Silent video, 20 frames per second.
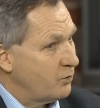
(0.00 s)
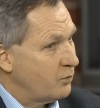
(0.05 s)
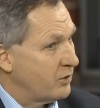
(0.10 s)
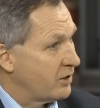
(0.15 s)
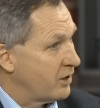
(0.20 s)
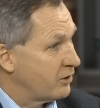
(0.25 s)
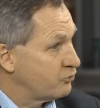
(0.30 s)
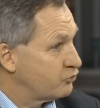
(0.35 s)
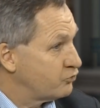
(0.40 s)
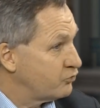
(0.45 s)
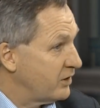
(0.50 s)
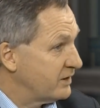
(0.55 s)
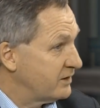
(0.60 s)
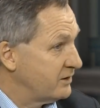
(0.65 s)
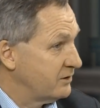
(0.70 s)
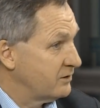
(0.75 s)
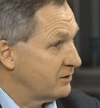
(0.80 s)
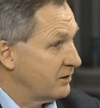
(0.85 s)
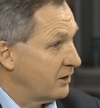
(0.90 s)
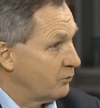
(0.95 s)
We're now
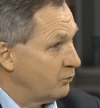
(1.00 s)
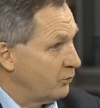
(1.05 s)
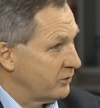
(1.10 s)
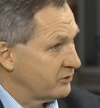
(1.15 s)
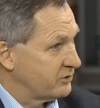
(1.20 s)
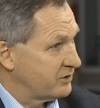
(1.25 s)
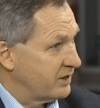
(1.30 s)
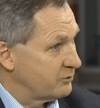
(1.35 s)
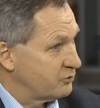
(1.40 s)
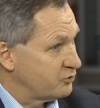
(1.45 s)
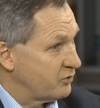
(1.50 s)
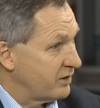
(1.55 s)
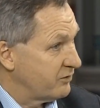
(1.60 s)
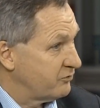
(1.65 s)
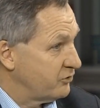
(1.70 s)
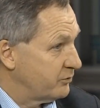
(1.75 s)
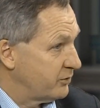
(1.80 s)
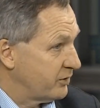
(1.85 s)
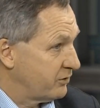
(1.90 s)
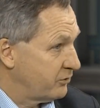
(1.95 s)
trading on 1 times
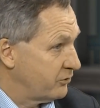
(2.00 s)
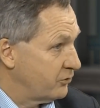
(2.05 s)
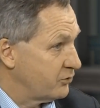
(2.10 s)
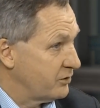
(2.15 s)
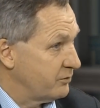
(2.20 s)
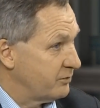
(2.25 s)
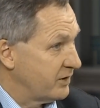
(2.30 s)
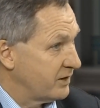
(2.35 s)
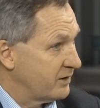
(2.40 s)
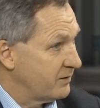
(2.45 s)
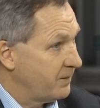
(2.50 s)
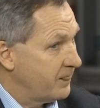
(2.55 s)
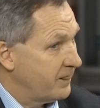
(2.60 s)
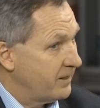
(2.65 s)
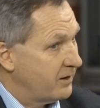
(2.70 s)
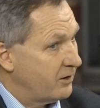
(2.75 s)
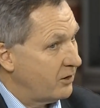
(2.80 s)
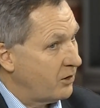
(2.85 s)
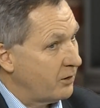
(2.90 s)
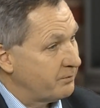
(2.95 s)
revenue about 30 million.
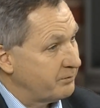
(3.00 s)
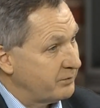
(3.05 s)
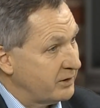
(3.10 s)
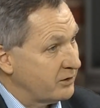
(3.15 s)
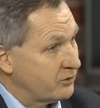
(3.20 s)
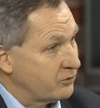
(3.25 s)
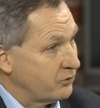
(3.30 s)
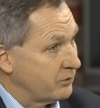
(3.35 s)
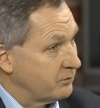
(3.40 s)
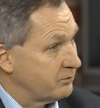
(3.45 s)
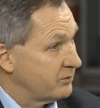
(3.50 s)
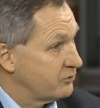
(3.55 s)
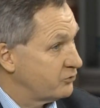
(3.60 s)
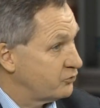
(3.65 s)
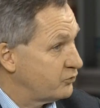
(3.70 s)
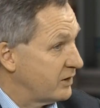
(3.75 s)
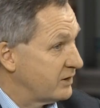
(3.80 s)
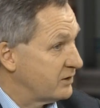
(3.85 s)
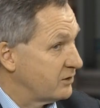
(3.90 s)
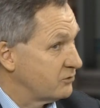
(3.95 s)
Our peer group
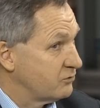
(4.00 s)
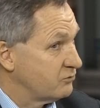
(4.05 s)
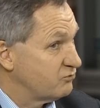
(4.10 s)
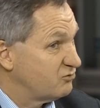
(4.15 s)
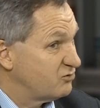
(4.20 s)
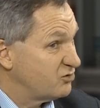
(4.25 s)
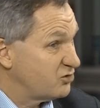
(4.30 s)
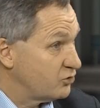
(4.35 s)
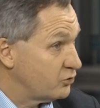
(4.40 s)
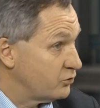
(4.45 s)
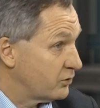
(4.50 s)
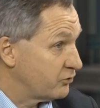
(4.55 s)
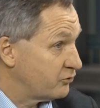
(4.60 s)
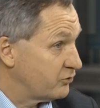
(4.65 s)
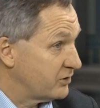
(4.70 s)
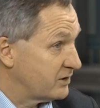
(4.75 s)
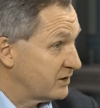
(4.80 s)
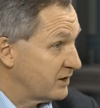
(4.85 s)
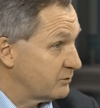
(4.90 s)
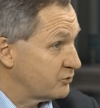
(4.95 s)
trade on 2 or
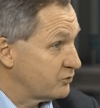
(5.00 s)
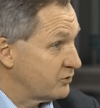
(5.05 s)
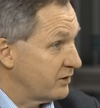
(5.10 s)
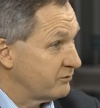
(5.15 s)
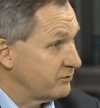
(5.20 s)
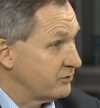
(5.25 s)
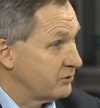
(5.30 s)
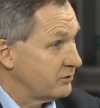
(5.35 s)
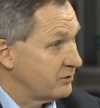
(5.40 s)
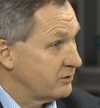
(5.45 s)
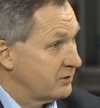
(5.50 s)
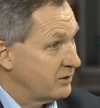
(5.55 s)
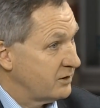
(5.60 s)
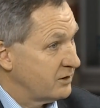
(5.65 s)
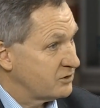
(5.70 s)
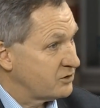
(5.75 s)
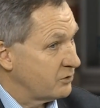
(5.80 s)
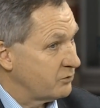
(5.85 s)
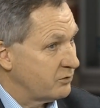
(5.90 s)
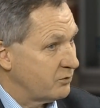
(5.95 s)
3 times revenue.
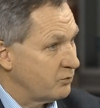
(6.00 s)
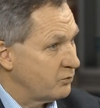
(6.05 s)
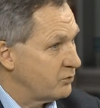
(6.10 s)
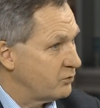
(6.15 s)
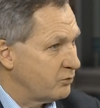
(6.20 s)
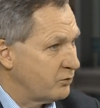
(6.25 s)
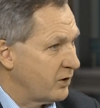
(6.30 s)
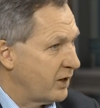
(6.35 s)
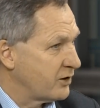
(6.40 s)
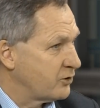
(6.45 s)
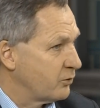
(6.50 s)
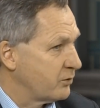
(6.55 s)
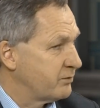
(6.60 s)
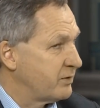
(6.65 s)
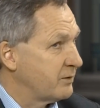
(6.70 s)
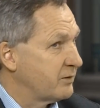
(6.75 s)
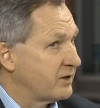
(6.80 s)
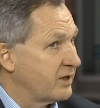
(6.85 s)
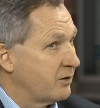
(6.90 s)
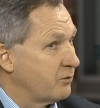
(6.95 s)
So I don't
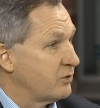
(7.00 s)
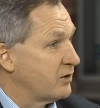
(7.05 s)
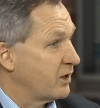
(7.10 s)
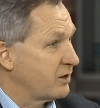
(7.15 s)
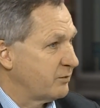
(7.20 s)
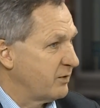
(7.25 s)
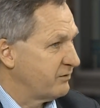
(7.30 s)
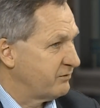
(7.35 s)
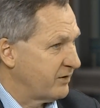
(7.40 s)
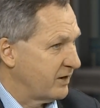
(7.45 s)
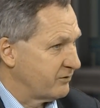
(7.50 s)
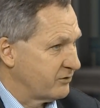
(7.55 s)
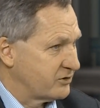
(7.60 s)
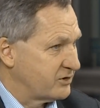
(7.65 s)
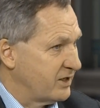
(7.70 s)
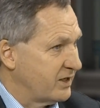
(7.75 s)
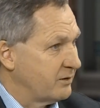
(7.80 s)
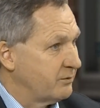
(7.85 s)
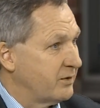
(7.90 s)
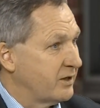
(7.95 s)
want people to go, we're not going to be 5 or
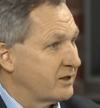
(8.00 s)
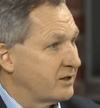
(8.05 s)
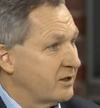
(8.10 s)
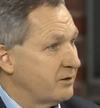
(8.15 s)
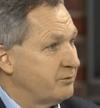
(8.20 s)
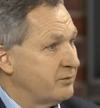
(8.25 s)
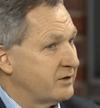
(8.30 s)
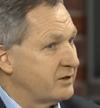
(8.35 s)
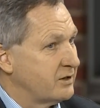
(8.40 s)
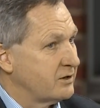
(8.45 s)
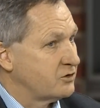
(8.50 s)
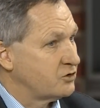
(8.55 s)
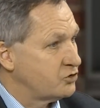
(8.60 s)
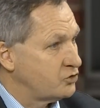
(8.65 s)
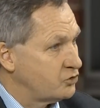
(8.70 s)
10 bagger, but they